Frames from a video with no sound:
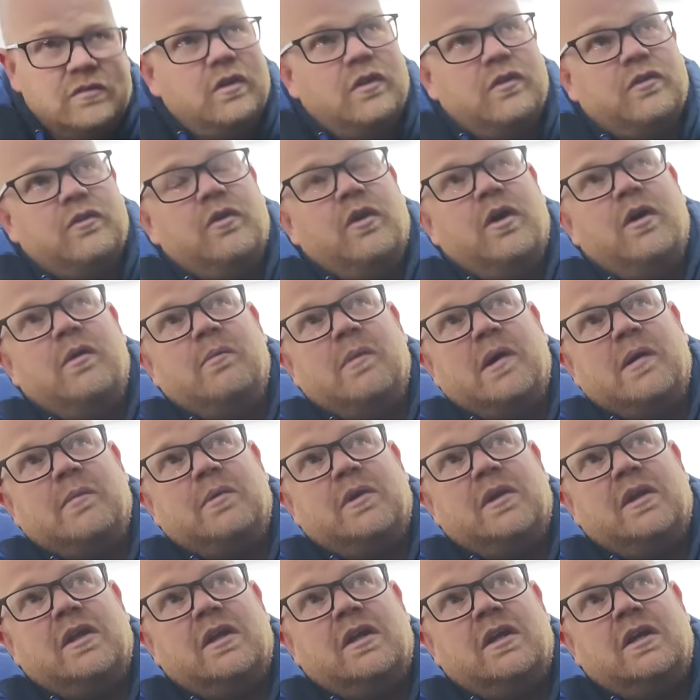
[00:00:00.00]
I thought, oh,
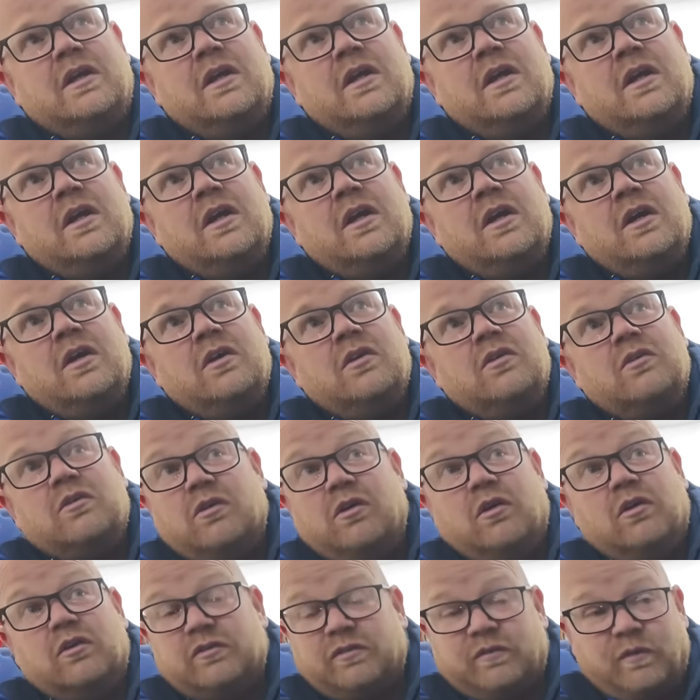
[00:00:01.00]
maybe the
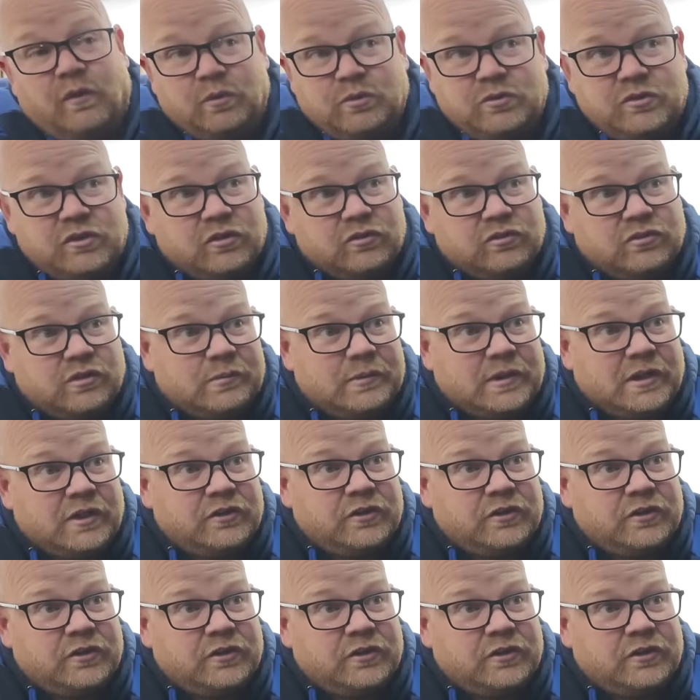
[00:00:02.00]
clock's faulty or something,